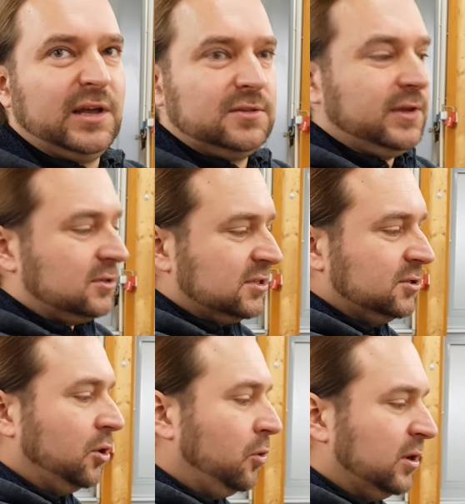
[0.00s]
That there is
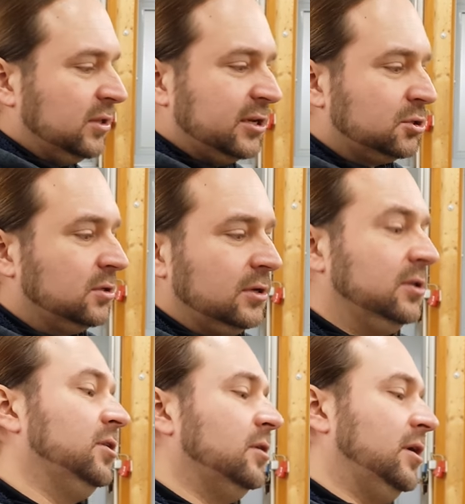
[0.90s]
no
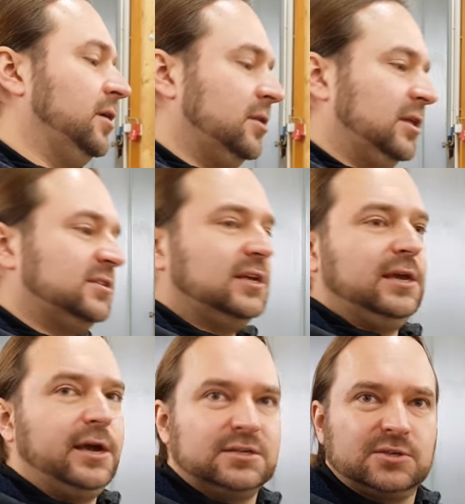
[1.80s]
additional, uh, let's say,
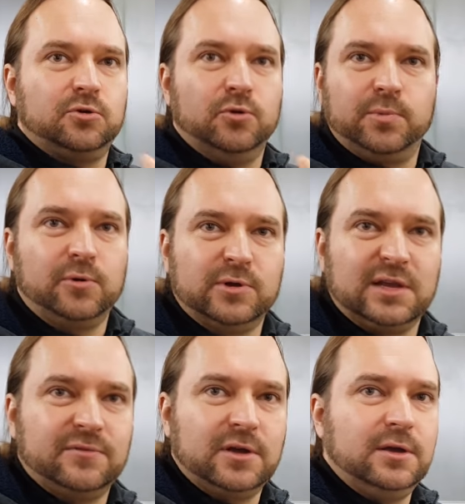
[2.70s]
air scoop or
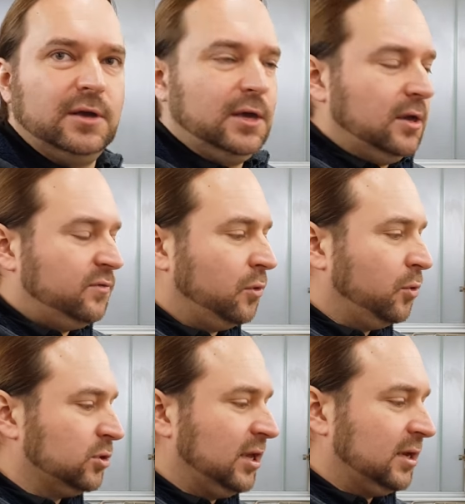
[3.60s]
whatever. Mm -hmm
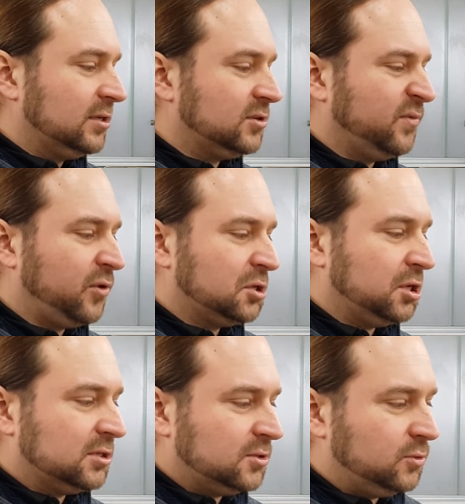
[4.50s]
forwarding some fresh
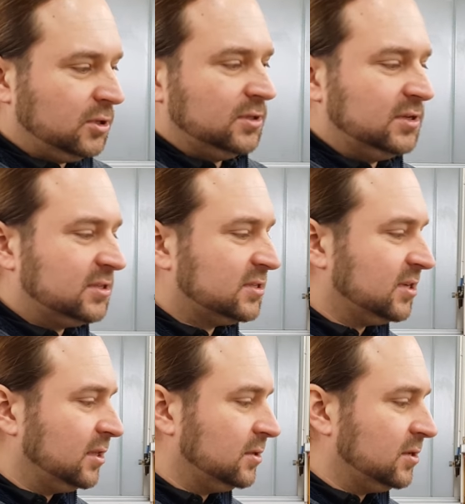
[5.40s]
air to the discs
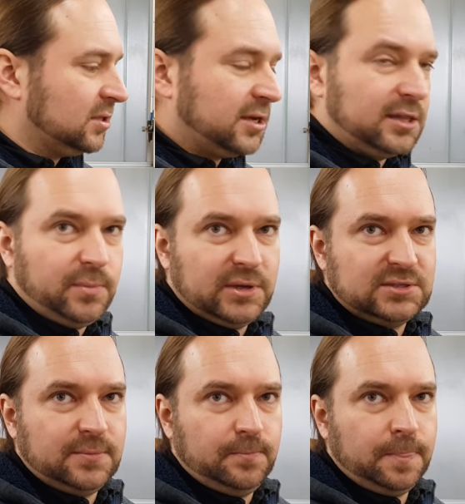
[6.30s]
and, and
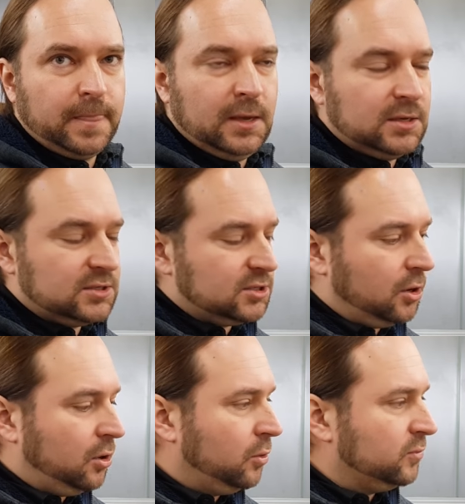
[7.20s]
calipers. Mm-hmm.
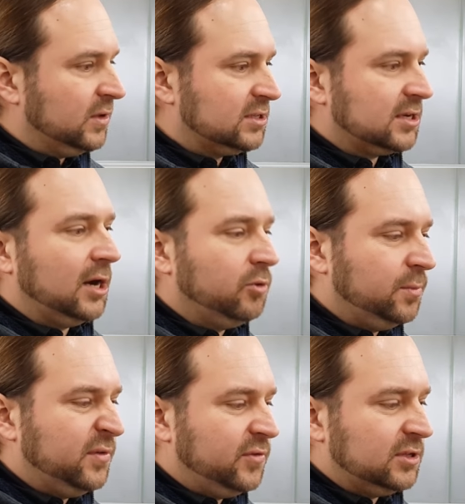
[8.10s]
So this car will
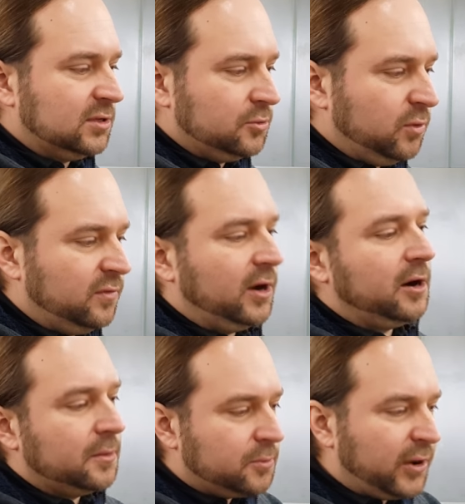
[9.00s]
be fitted with
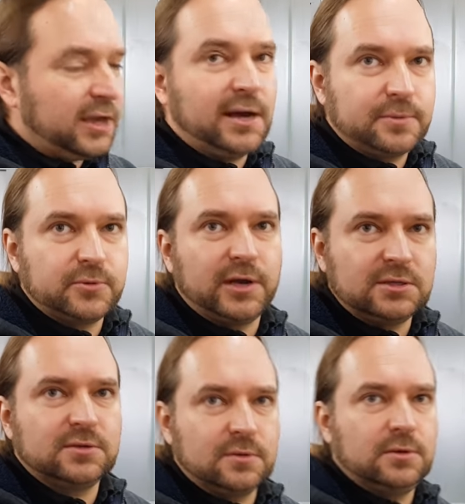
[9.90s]
our brake upgrade.
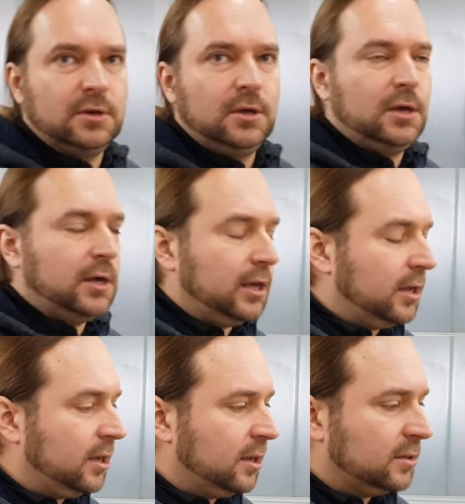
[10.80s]
Mm-hmm.
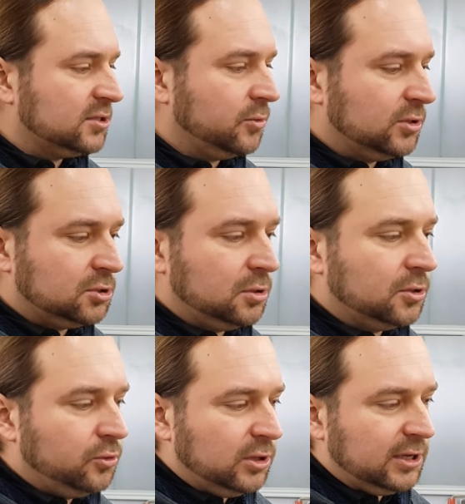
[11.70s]
Uh, so additional
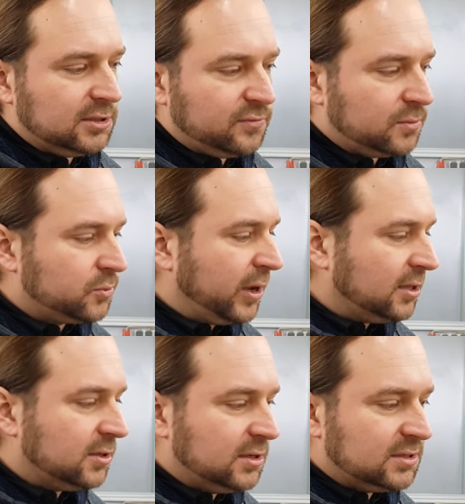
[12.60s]
cooling, different
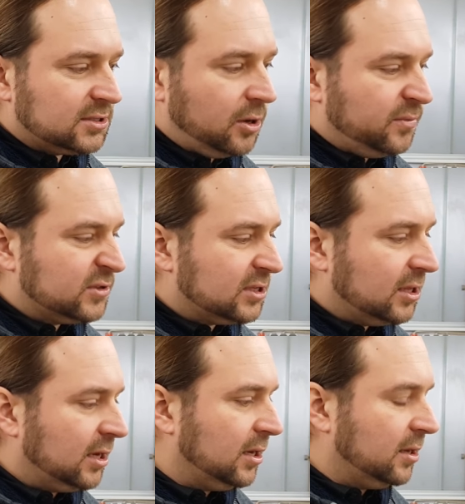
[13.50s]
brake disc,
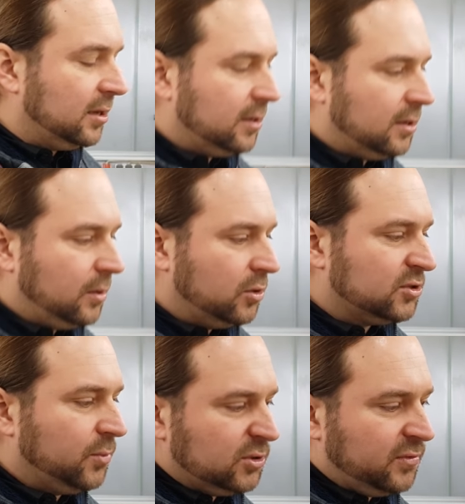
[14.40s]
obviously uh, also
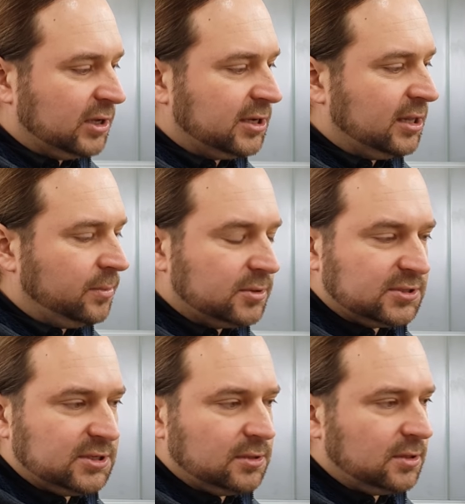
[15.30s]
modified
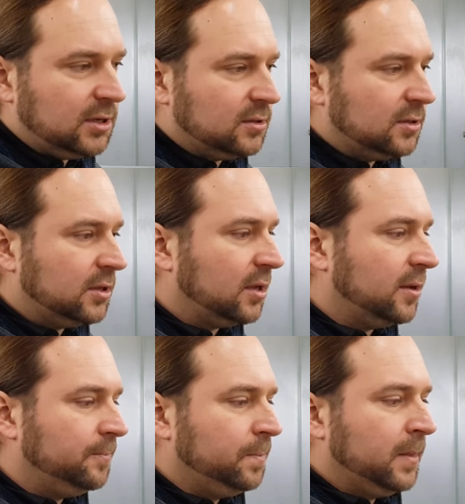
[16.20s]
calipers and, and uh,
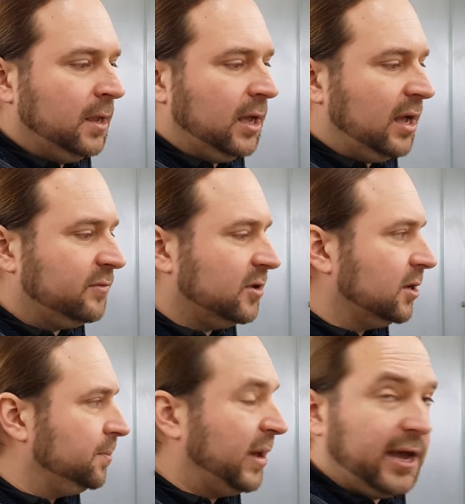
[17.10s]

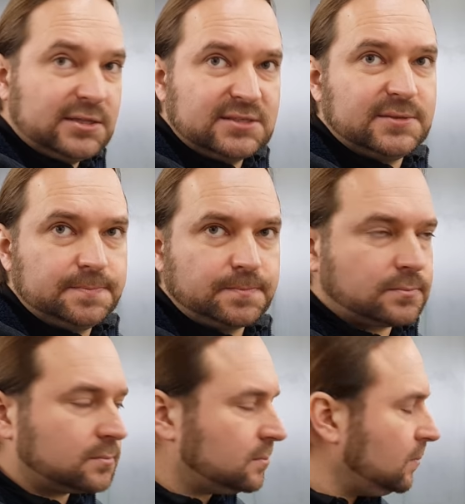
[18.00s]
other pads,
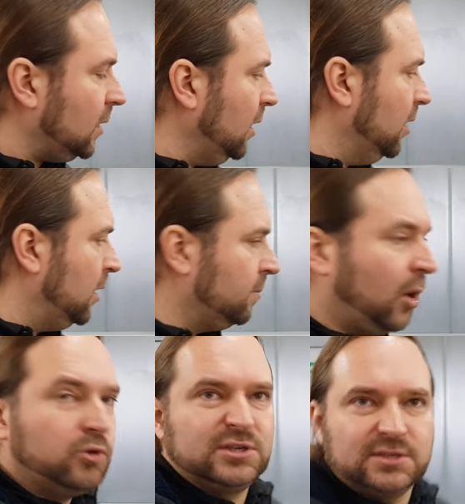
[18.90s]
mm-hmm. Uh,
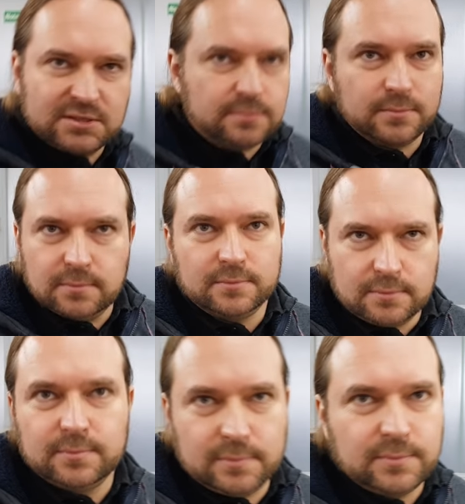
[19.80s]
hoses,
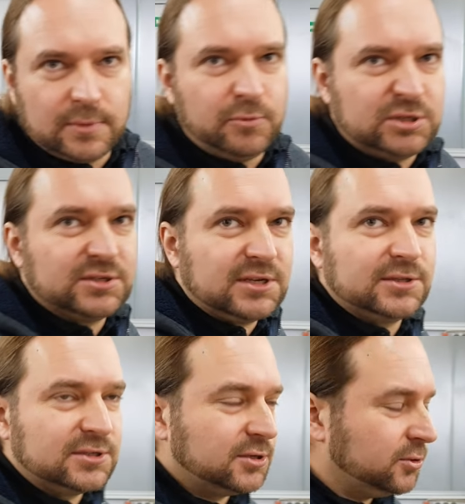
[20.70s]
mm-hmm. which is
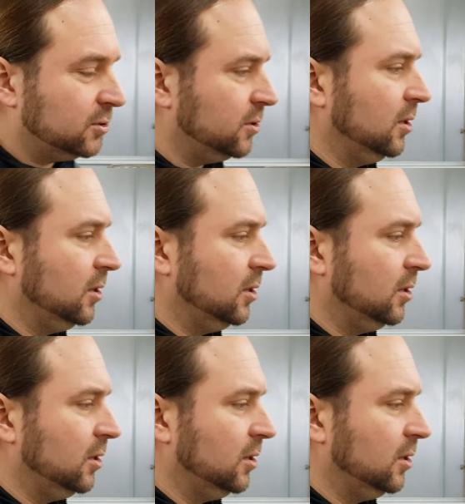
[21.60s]
understood.